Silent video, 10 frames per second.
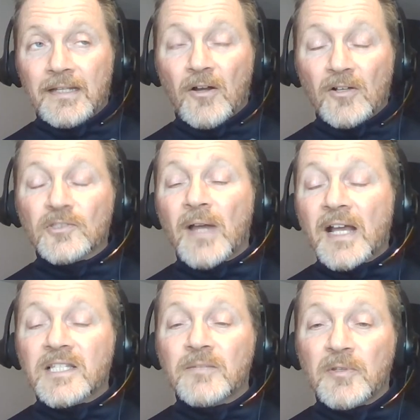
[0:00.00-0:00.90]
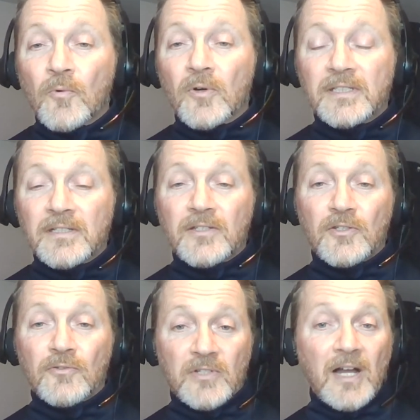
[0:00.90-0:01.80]
also has to be worked into
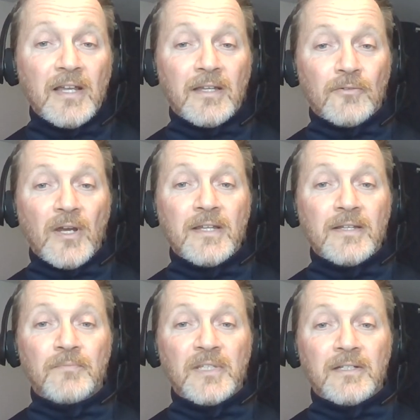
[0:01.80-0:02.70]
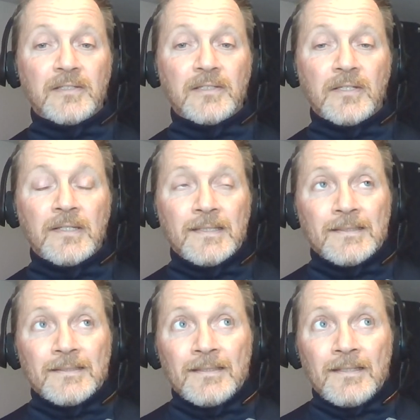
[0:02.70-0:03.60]
your diet, right? Because,
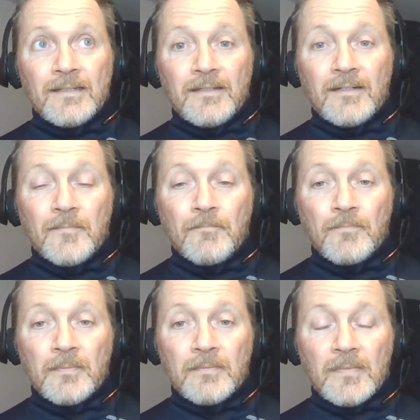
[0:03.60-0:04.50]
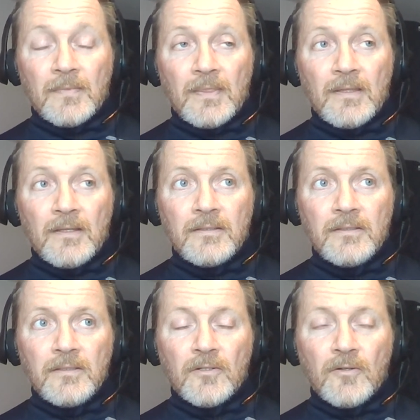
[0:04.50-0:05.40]
um,
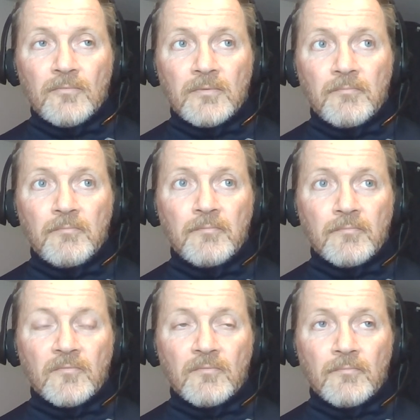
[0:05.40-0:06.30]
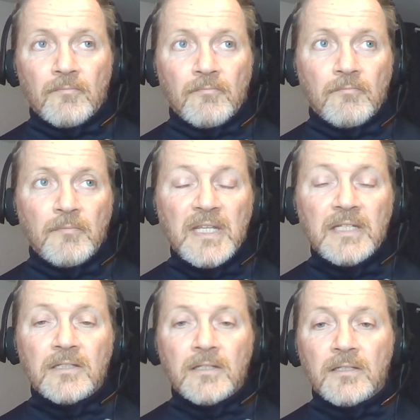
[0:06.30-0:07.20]
you know, m-
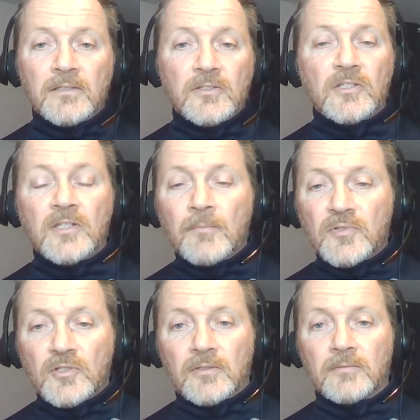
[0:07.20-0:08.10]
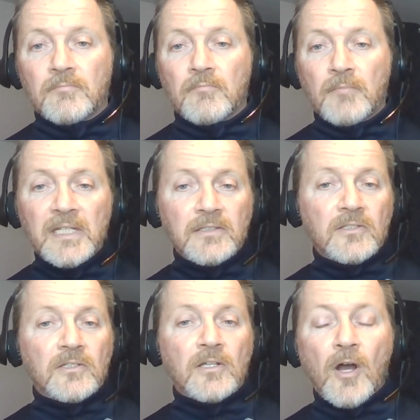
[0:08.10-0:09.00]
meat consumption,
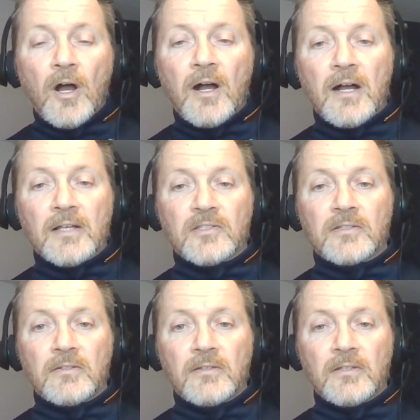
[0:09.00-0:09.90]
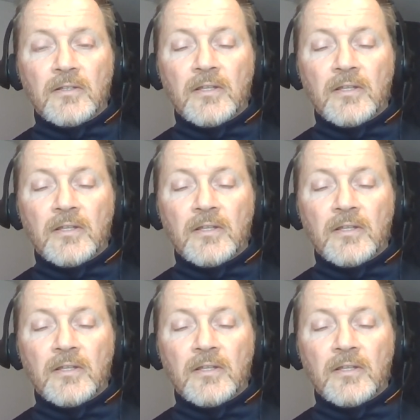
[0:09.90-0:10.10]
meat's cost, the the